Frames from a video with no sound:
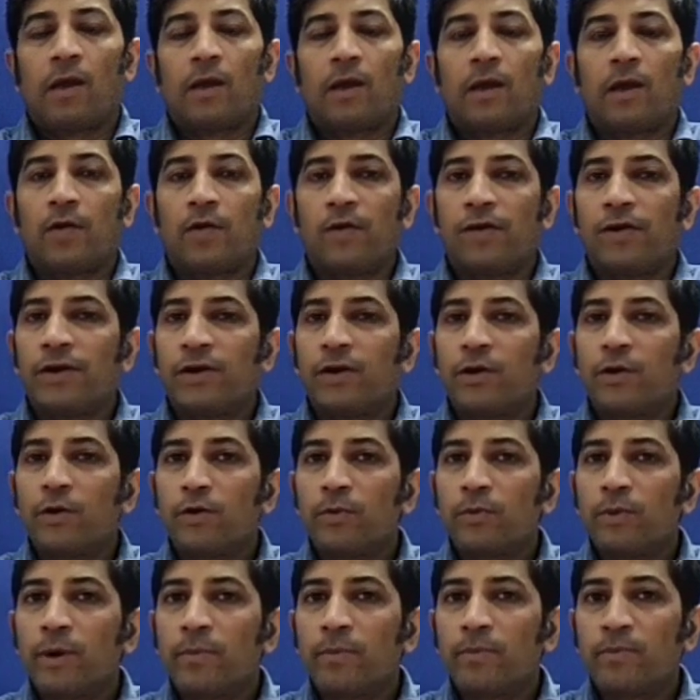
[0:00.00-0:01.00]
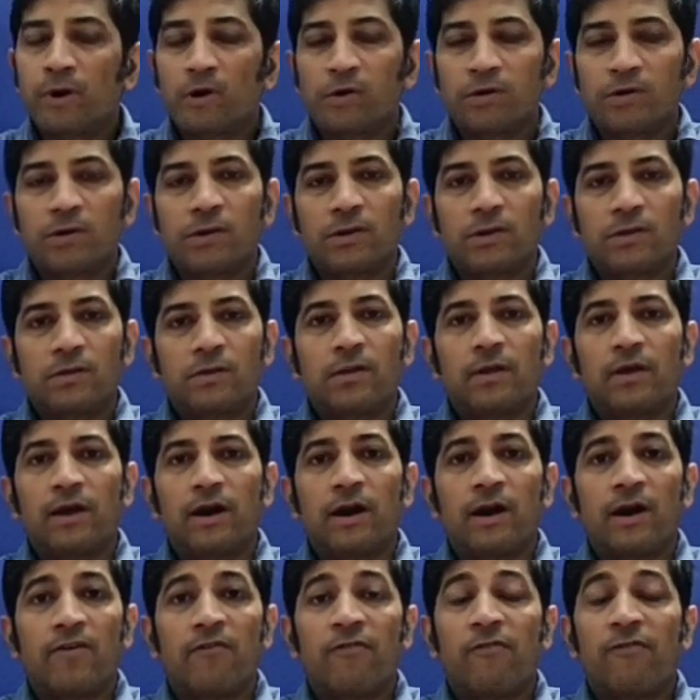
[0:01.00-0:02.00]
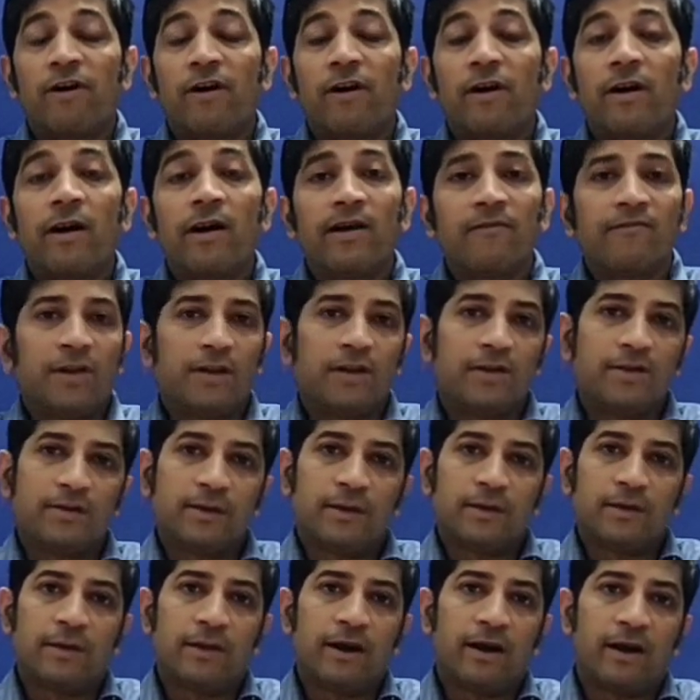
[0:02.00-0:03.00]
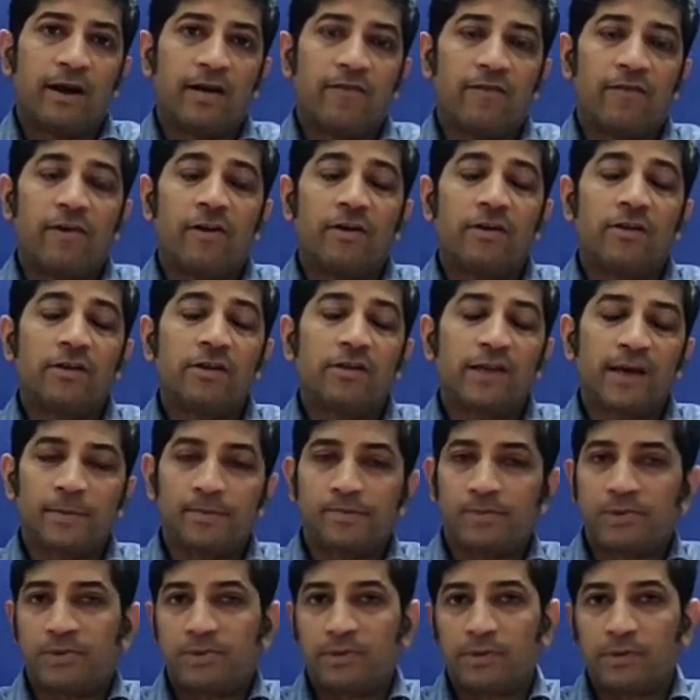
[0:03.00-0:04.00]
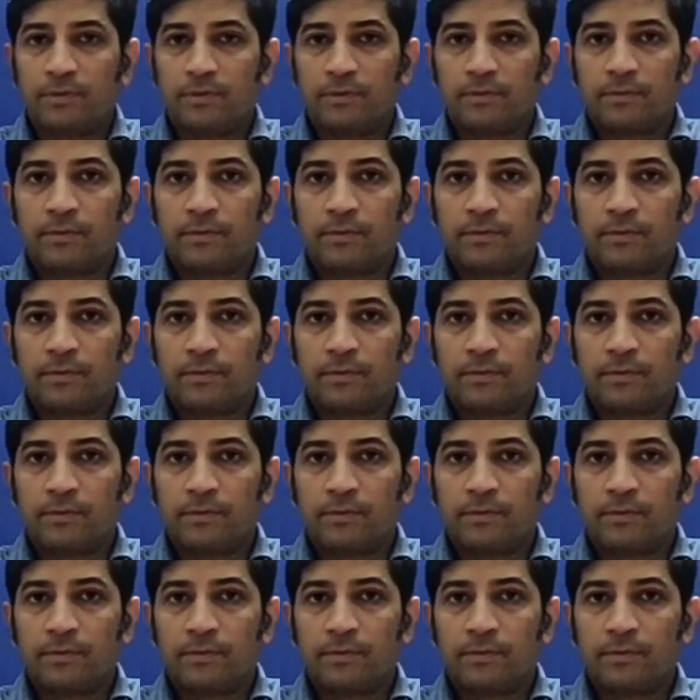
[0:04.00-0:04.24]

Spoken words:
Now in recruitment process there are different levels, there are different steps.